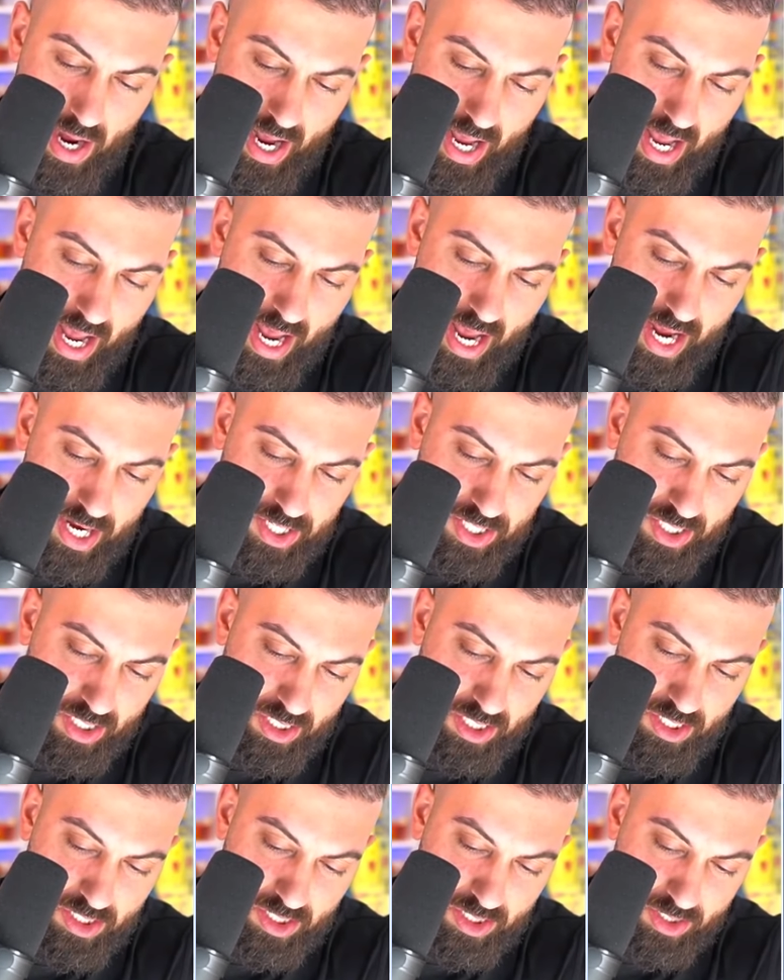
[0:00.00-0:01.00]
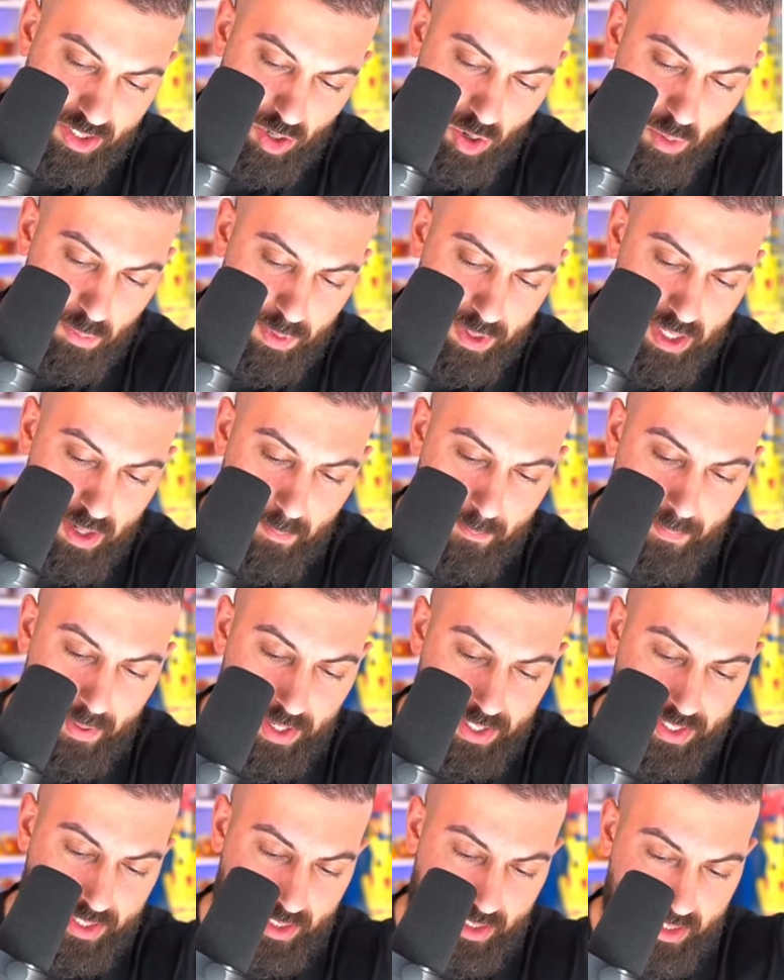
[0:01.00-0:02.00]
I actually just opened a
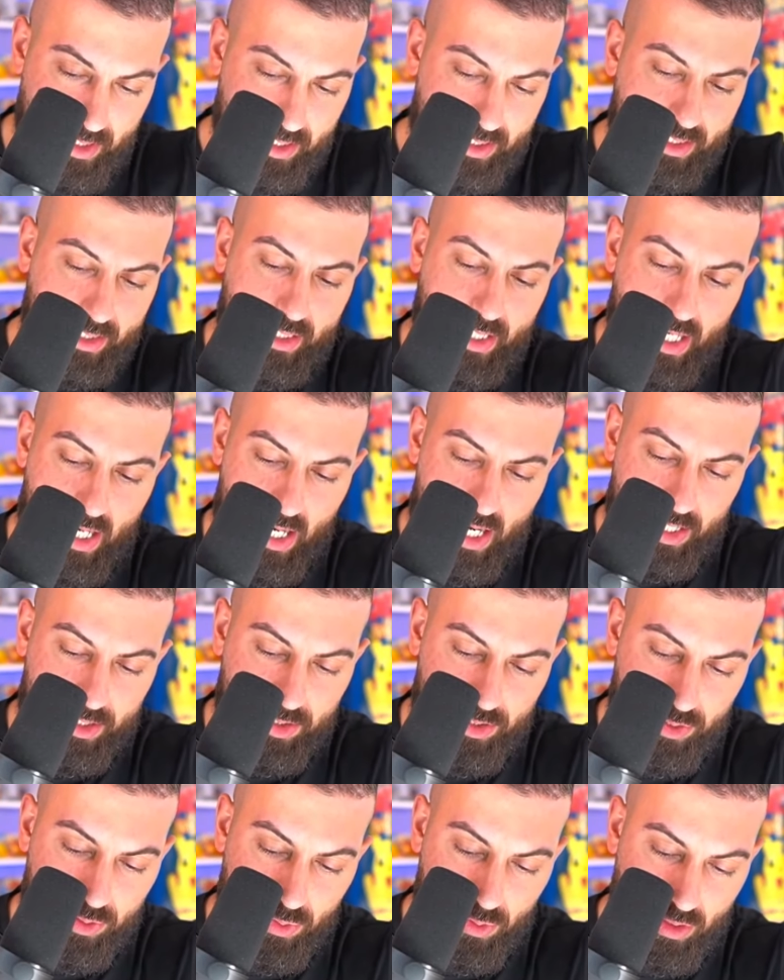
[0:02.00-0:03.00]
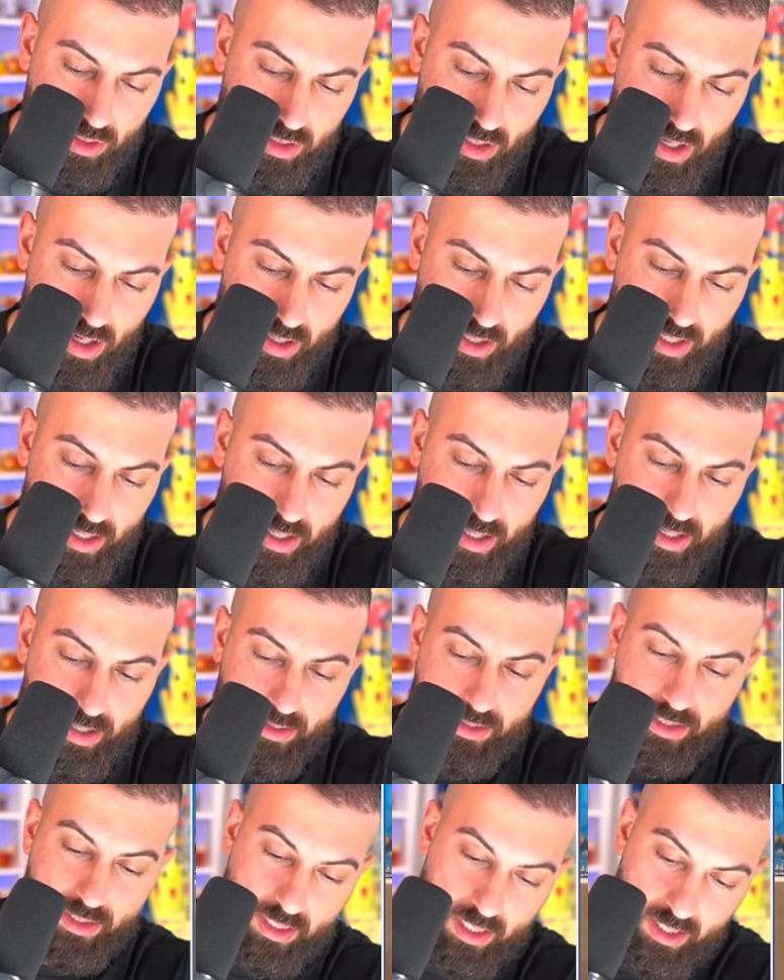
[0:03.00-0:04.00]
bunch of this not too long ago.
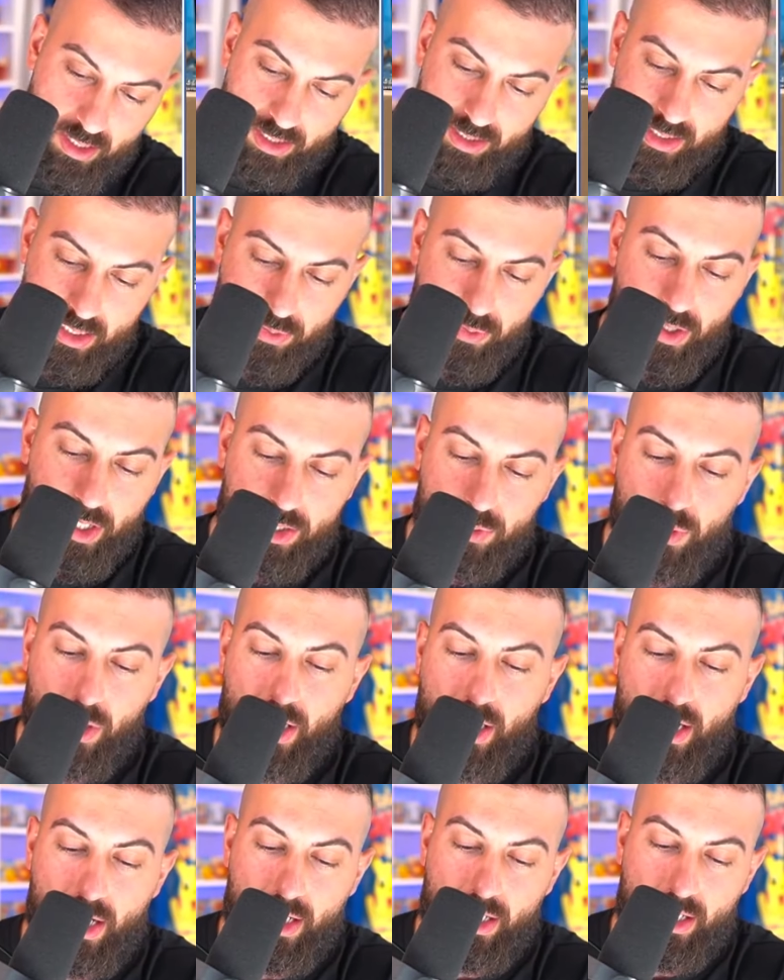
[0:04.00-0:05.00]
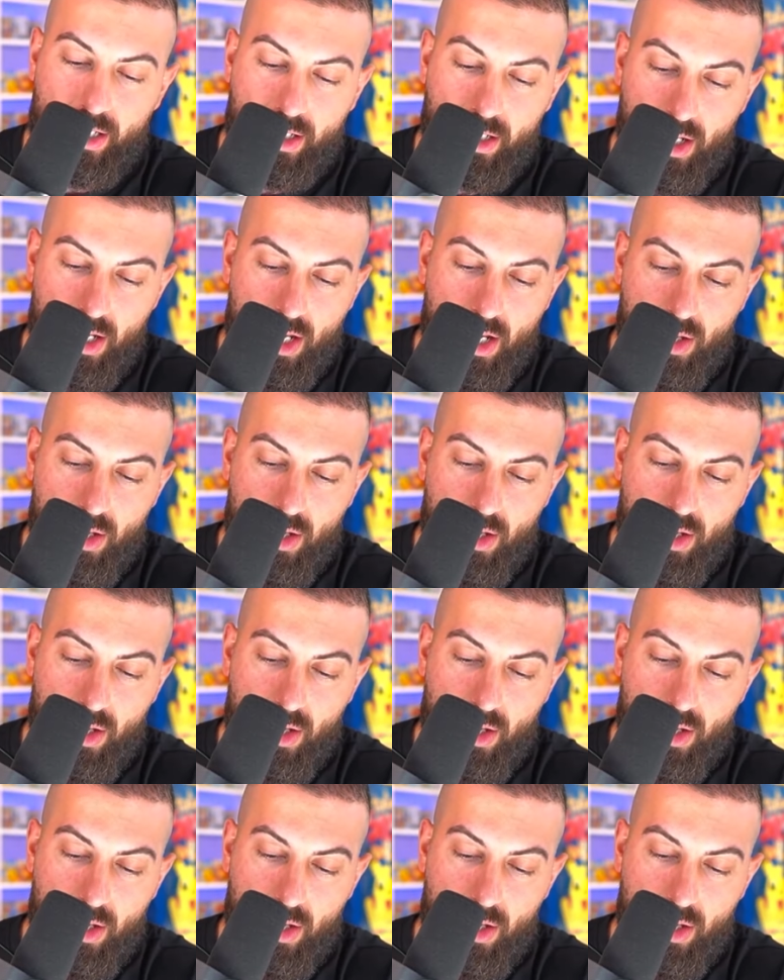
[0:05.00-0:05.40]
So let's see what else we can get out of here.